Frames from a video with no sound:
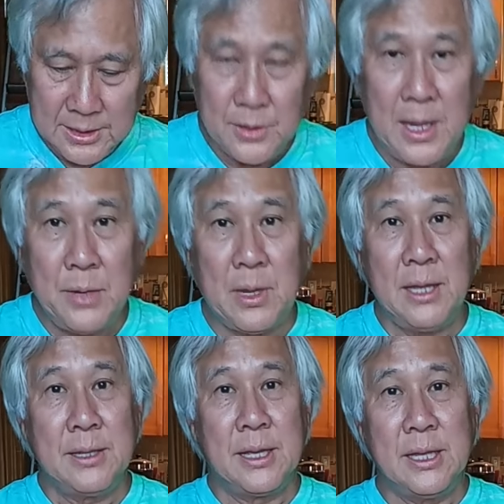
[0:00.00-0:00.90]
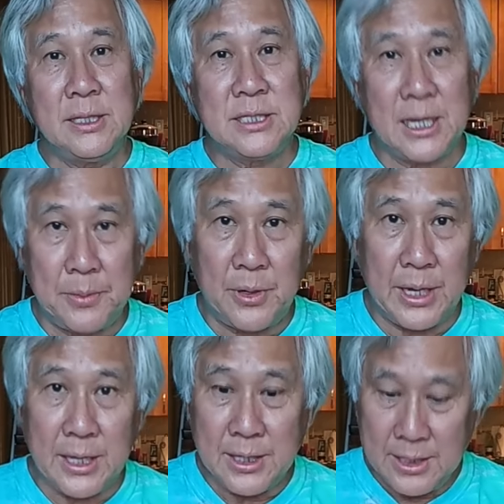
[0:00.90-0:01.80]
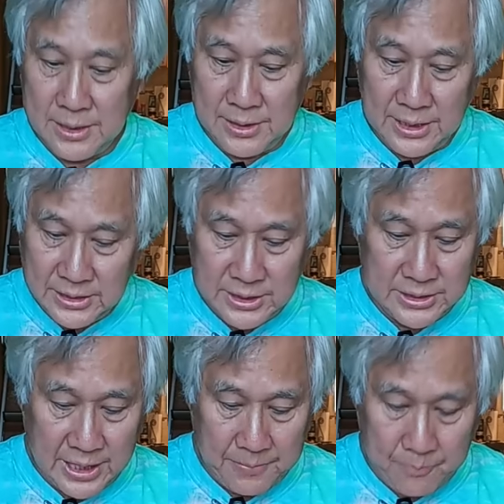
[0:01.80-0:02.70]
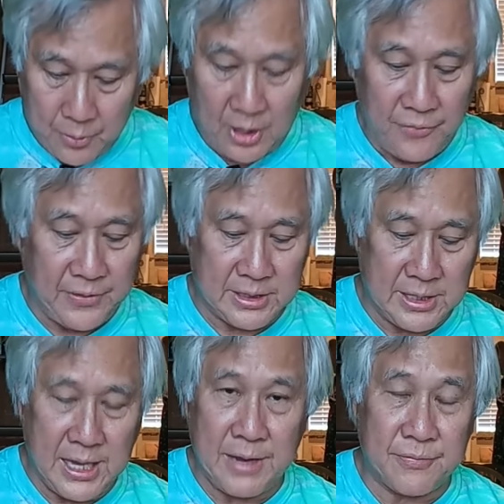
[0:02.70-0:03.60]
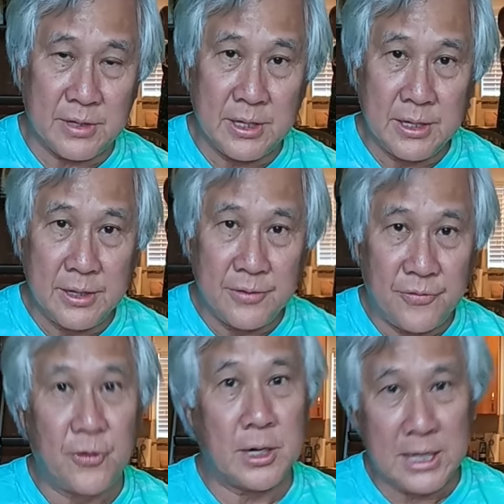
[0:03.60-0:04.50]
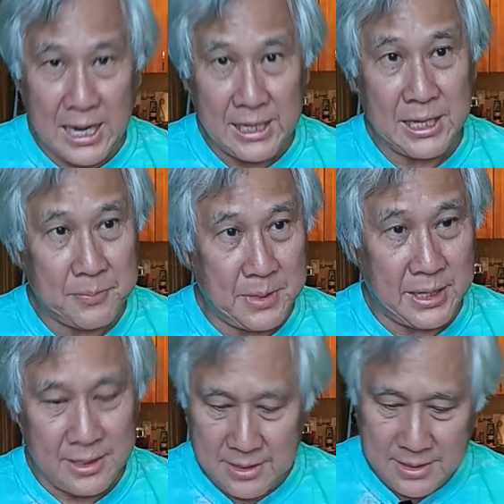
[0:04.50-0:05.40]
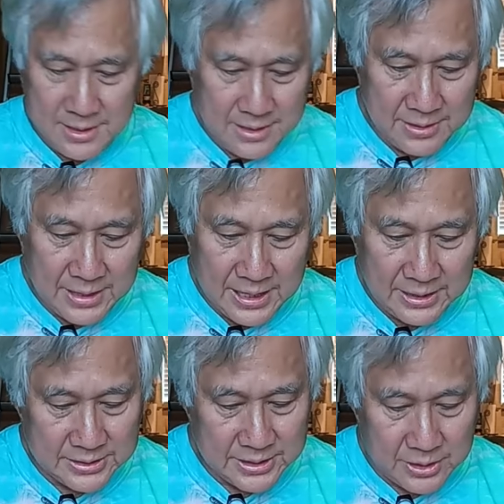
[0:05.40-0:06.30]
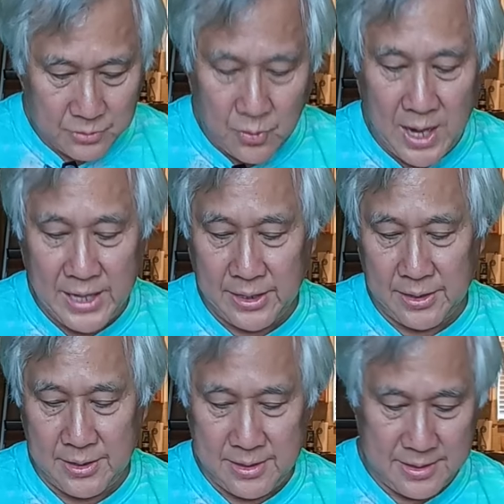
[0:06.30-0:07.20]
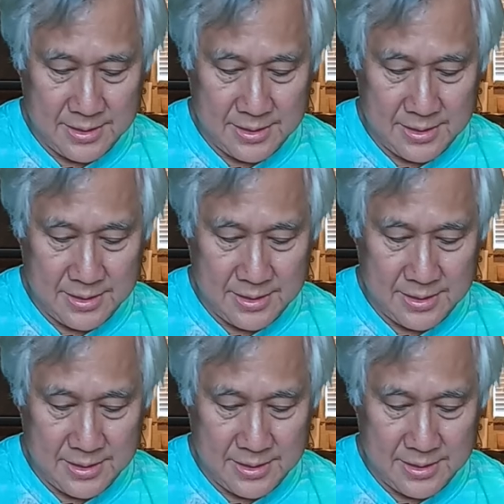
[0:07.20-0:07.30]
So anyway, in summary, this is the perfect gift for a guy like me that is a writer.